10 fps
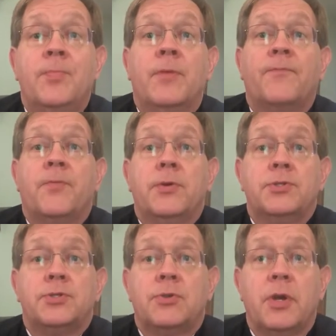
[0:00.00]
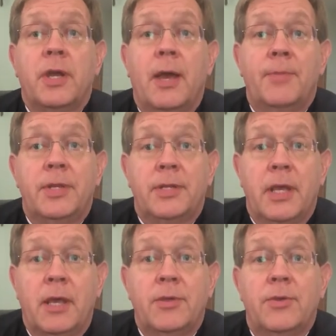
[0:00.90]
The first story I'm going to
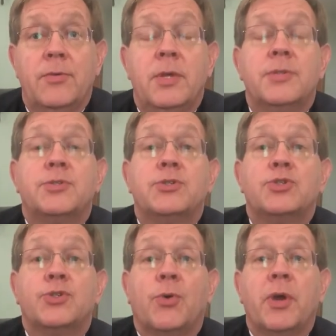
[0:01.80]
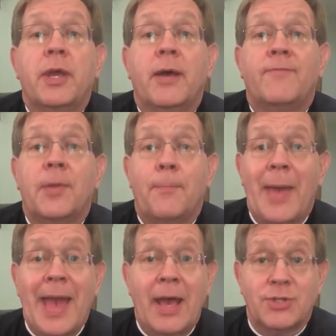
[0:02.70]
tell you is the story of the
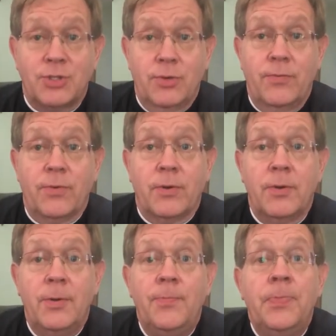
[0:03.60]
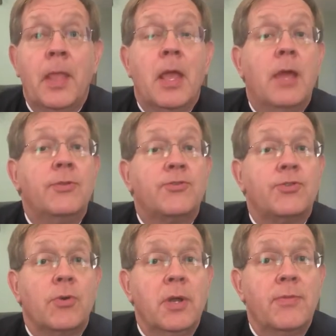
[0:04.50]
Passover. And the
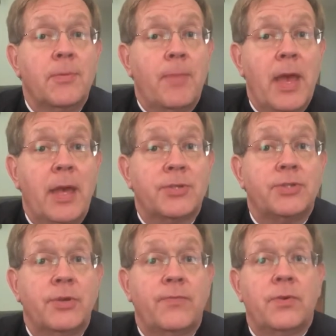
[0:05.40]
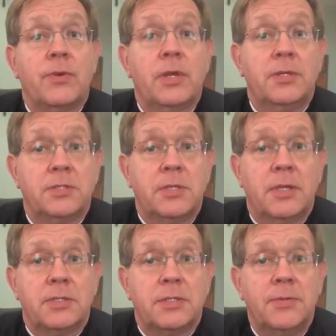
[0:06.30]
story of the Passover is
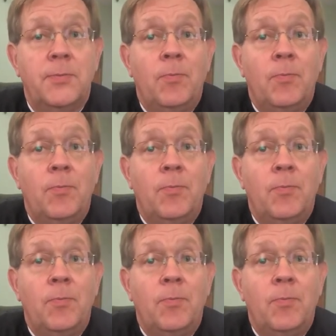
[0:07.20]
this.